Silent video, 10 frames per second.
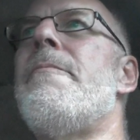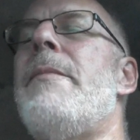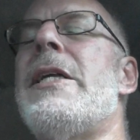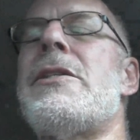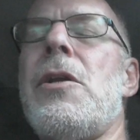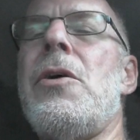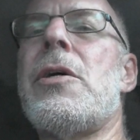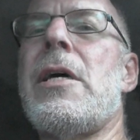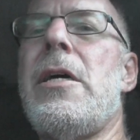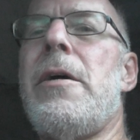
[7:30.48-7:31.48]
meant to
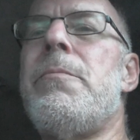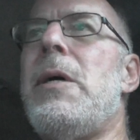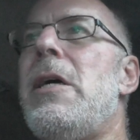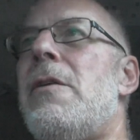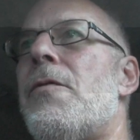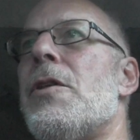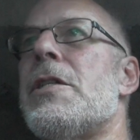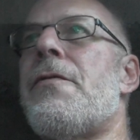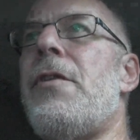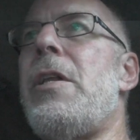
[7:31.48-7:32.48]
look up for
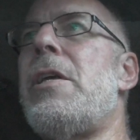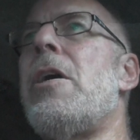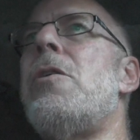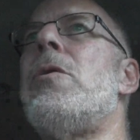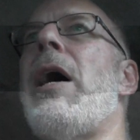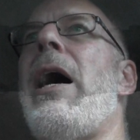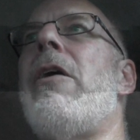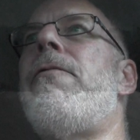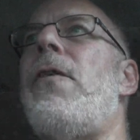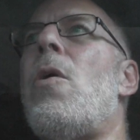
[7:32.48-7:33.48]
this video
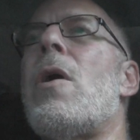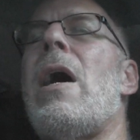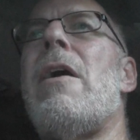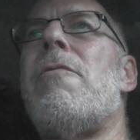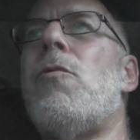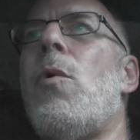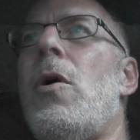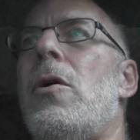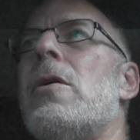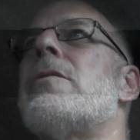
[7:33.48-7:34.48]
how far I've
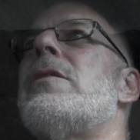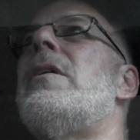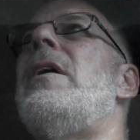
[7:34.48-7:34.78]
walked.